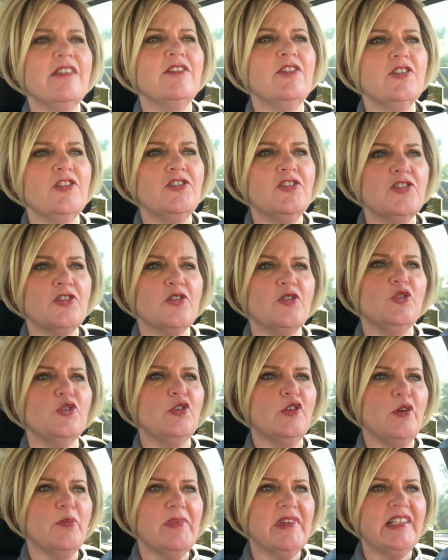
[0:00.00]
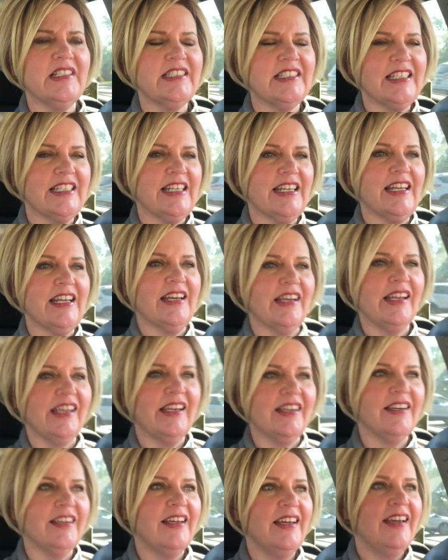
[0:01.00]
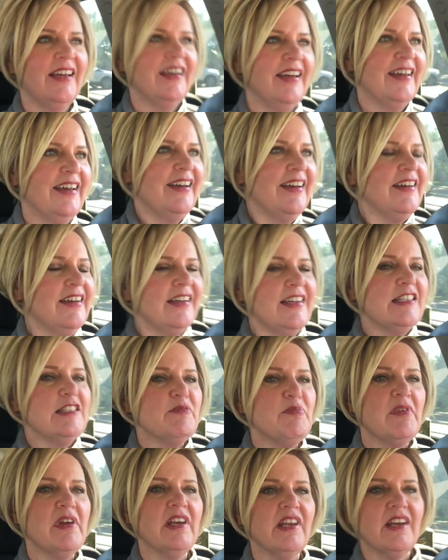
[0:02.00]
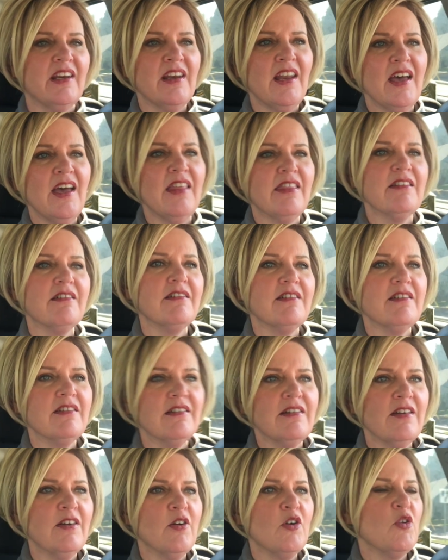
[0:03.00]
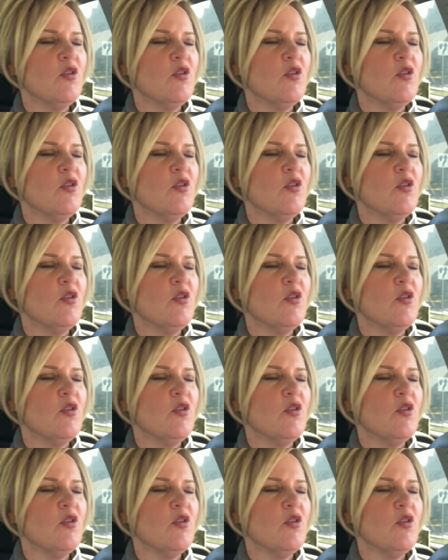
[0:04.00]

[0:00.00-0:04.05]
the school building, and it's been another